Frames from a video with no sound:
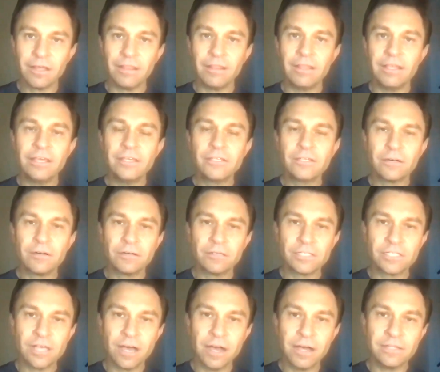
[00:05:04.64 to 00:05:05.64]
These are
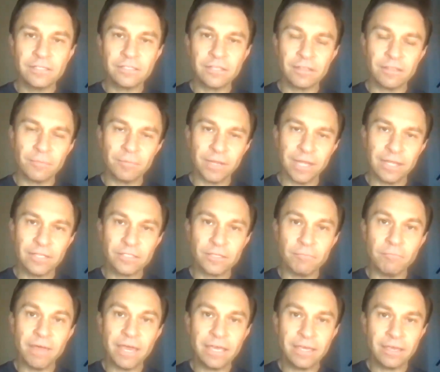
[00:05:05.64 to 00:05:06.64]
signs that the plants are
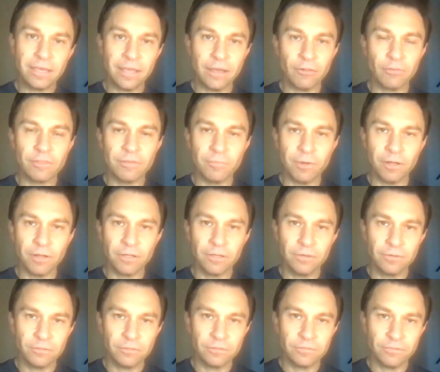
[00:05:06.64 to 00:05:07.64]
making healthy
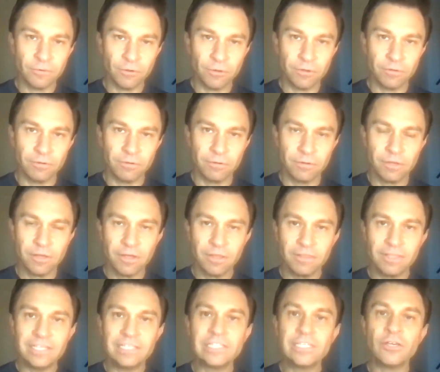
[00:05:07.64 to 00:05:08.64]
molecules for you,
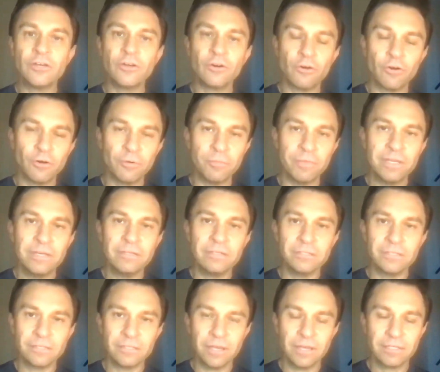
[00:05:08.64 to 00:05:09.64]
these
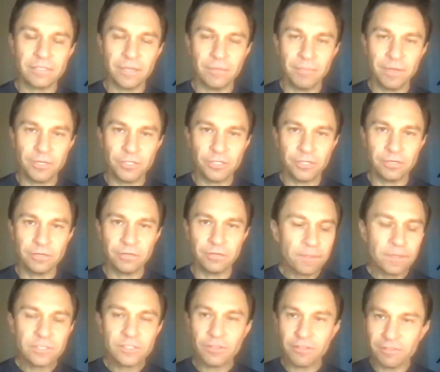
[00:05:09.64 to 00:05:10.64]
xenohormetans, as I mentioned.
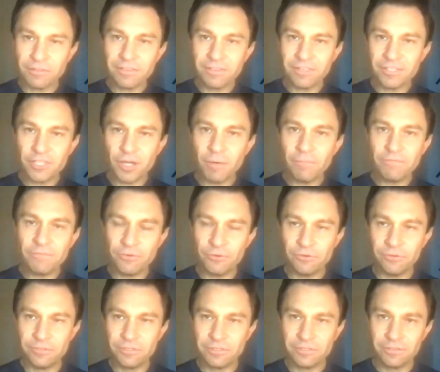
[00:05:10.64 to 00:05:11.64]
So the, the top
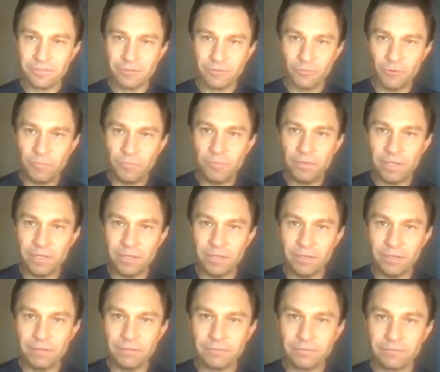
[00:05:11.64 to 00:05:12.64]
foods would
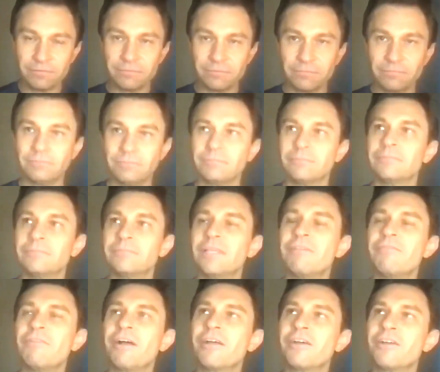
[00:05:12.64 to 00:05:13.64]
be,
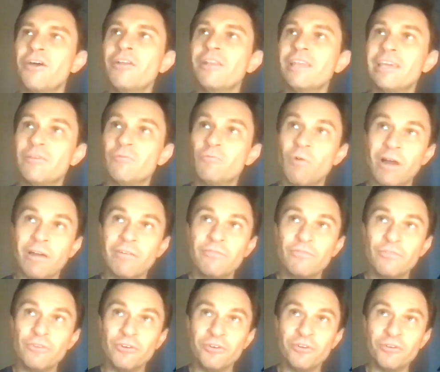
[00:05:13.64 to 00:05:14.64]
if I could only eat one
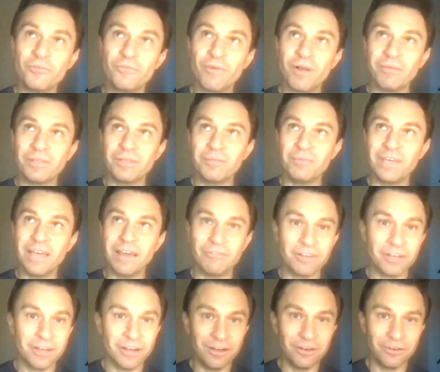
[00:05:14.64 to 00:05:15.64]
food, it would probably be
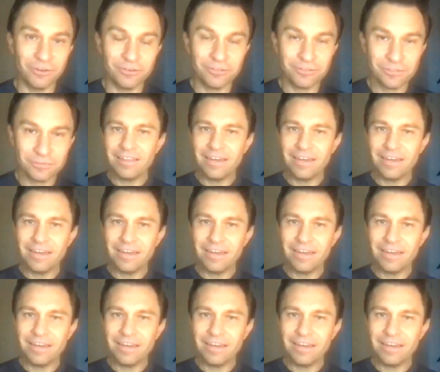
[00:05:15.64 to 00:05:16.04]
avocados.